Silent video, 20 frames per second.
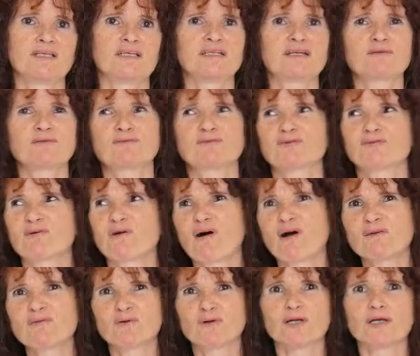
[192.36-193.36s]
You don't
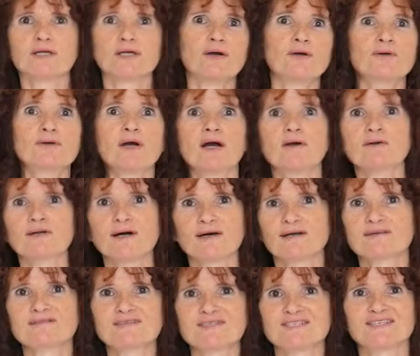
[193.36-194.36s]
thrive on a go-go
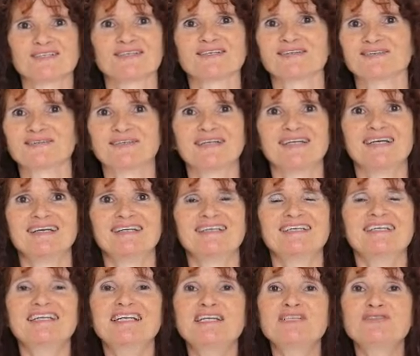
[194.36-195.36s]
lifestyle.
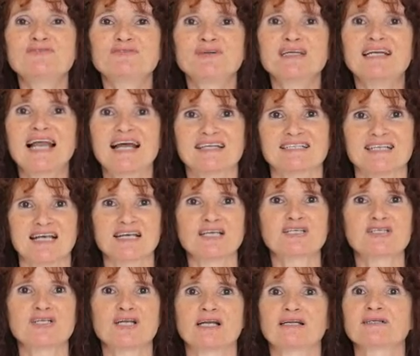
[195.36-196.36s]
You need your
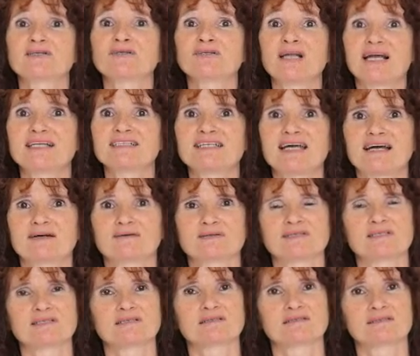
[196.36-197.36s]
relaxation and a good 8
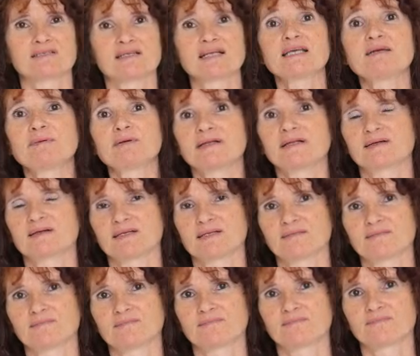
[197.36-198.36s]
hours sleep a night.